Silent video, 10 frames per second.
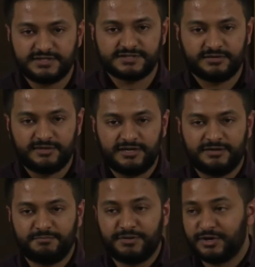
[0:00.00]
It's going to
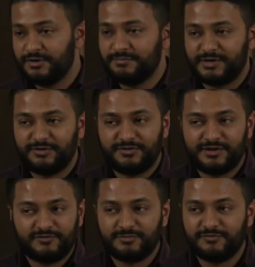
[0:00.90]
be bigger and better than
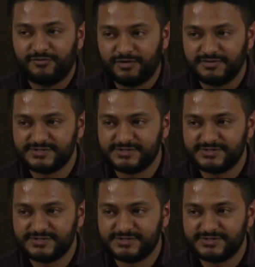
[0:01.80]
ever before.